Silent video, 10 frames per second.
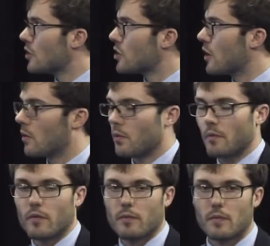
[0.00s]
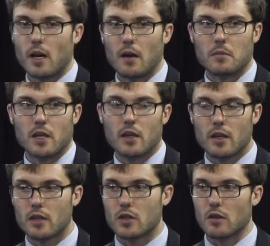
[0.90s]
So
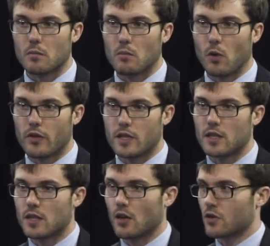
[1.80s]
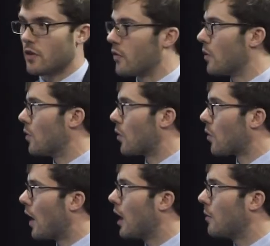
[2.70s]
getting into more of the details of the
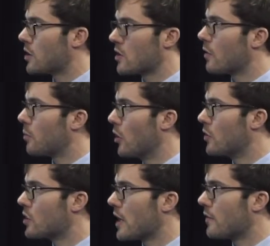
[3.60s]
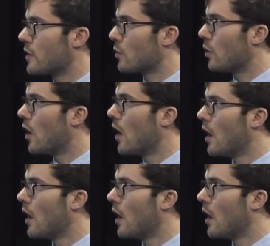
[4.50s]
requirements of the produce safety rule,